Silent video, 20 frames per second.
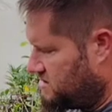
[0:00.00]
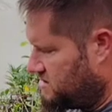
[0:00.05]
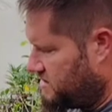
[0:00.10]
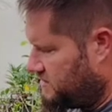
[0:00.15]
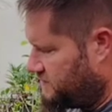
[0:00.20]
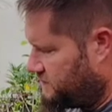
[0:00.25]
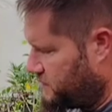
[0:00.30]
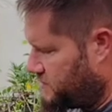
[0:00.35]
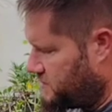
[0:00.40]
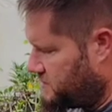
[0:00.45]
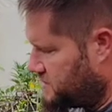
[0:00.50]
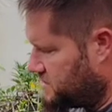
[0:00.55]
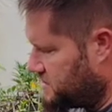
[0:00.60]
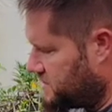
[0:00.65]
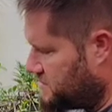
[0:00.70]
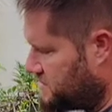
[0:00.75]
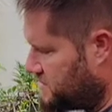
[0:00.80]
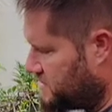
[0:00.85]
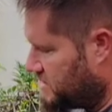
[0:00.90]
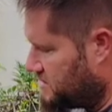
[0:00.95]
If we were
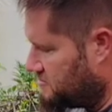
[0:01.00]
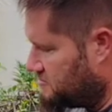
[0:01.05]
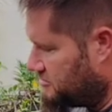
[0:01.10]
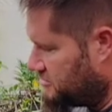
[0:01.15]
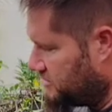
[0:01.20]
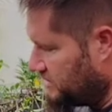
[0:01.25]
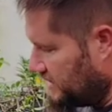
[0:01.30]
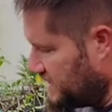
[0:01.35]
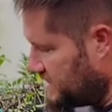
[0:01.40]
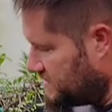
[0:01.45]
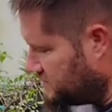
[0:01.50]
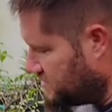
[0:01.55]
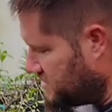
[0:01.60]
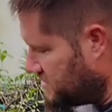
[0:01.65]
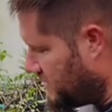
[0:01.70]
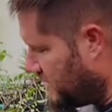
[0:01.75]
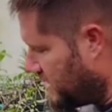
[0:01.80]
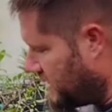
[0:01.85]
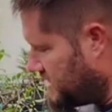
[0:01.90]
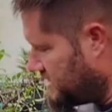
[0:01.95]
doing a complete
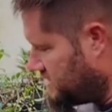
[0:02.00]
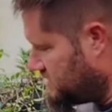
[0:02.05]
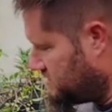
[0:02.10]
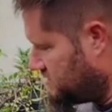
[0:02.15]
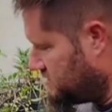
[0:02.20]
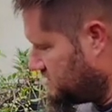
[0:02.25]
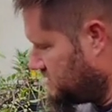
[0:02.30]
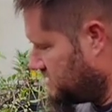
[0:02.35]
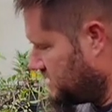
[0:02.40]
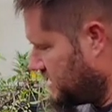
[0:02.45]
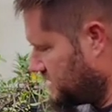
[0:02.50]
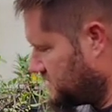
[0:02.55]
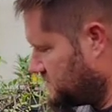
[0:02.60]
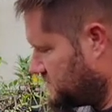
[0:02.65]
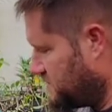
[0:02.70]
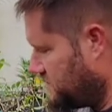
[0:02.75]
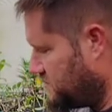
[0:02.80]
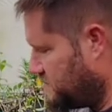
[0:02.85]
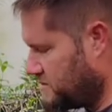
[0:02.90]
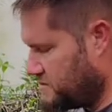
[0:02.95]
repot, that's
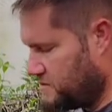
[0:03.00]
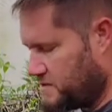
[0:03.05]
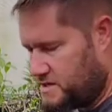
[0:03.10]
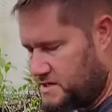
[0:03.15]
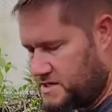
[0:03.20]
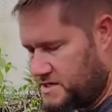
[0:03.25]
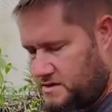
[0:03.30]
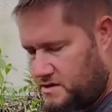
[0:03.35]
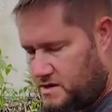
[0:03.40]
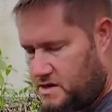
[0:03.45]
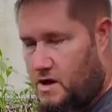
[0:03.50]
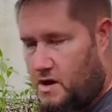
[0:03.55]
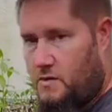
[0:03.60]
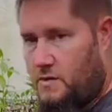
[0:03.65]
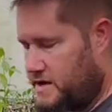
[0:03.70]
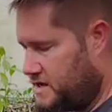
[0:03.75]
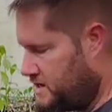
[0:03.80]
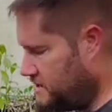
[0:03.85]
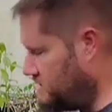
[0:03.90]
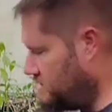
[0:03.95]
when we would go
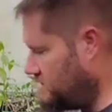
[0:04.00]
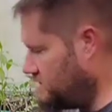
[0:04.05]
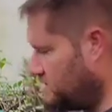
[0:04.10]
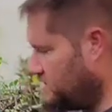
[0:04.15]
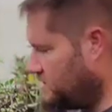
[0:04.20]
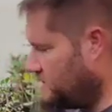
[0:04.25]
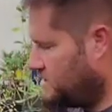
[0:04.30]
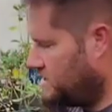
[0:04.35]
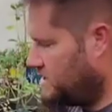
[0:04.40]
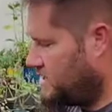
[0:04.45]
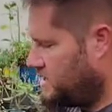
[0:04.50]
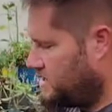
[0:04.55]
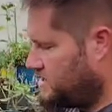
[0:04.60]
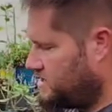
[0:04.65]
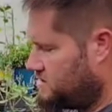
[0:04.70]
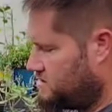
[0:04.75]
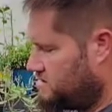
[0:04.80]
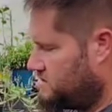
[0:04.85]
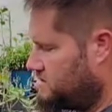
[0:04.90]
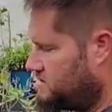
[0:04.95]
in
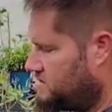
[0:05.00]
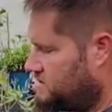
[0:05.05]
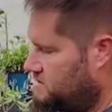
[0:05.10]
and